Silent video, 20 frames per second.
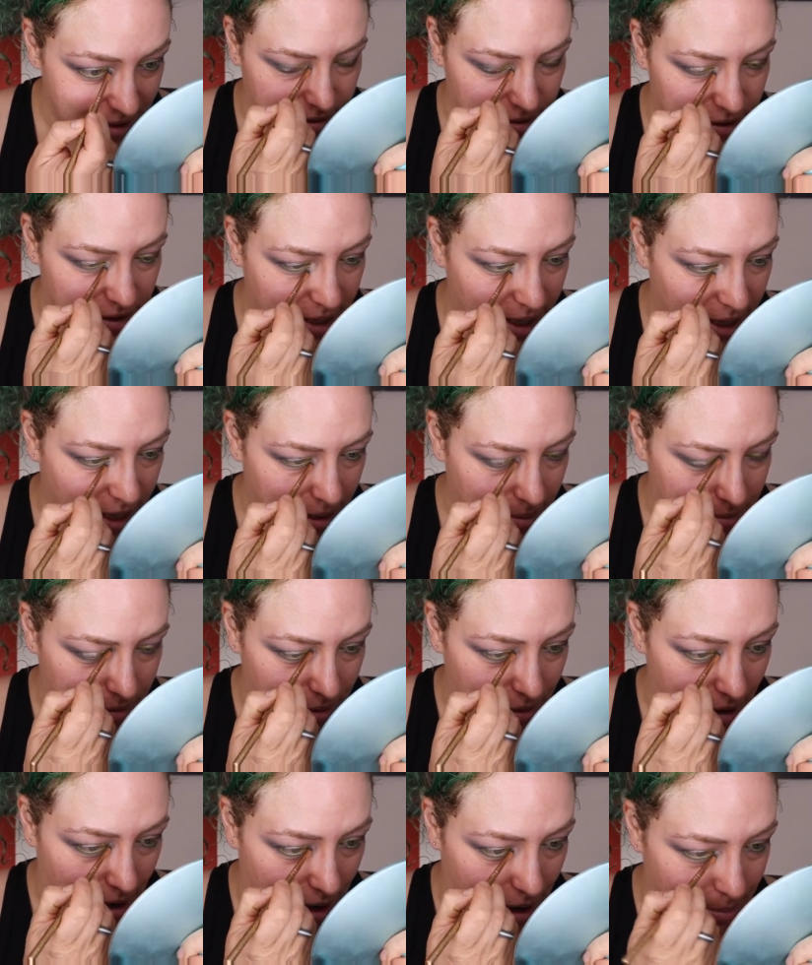So taking up
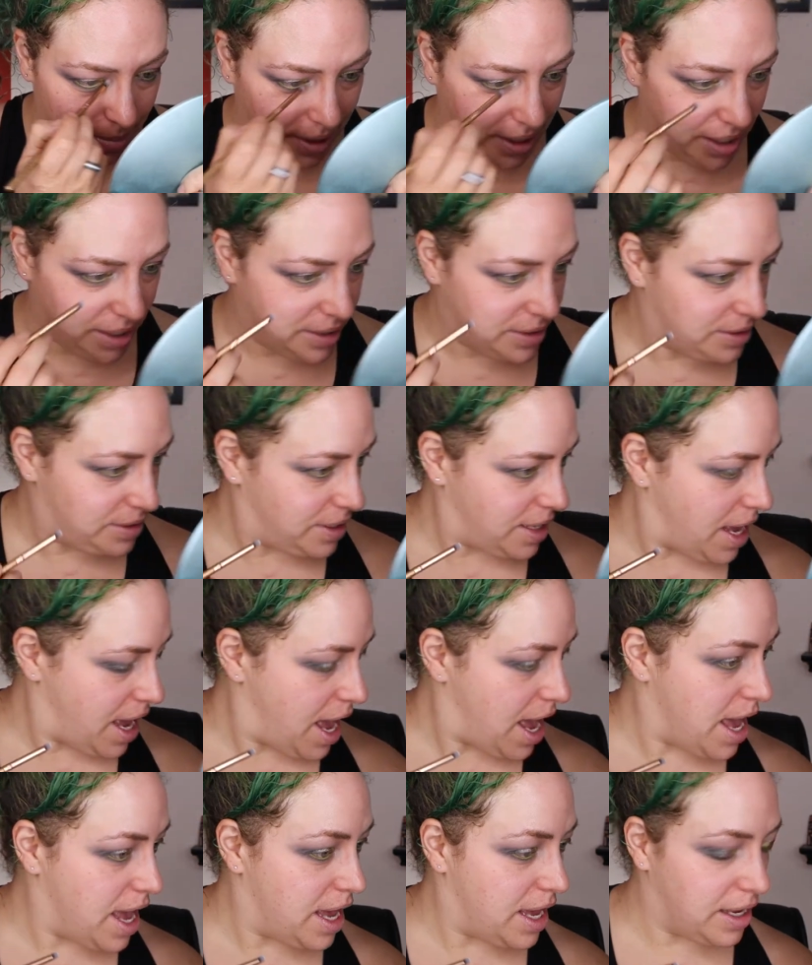new hobbies
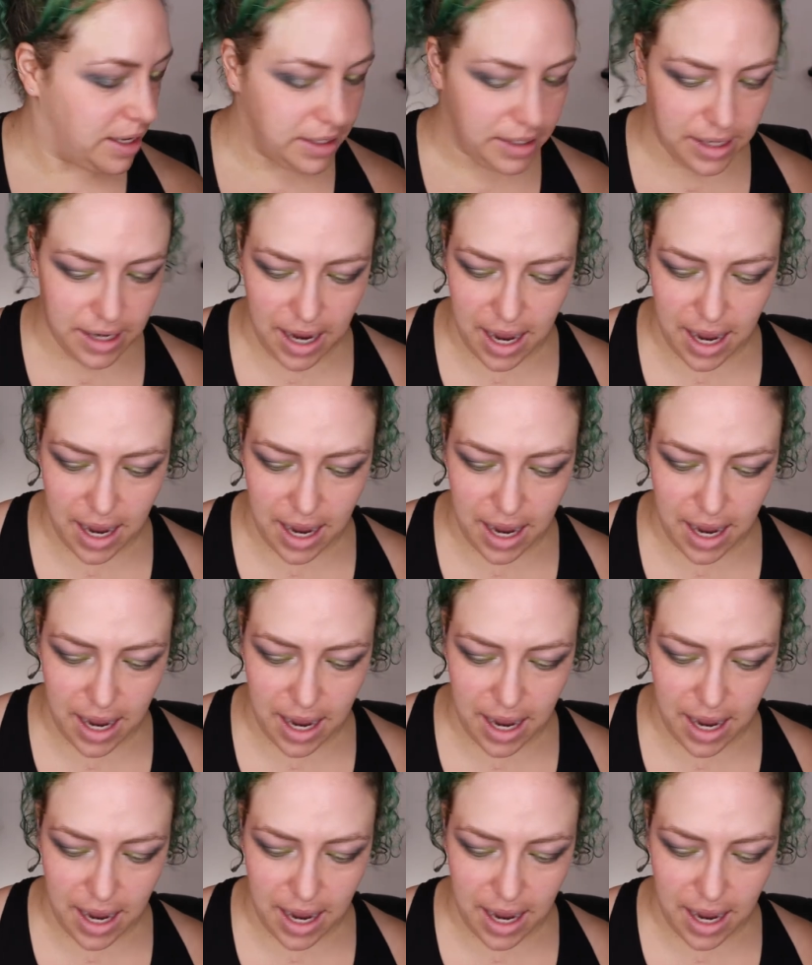and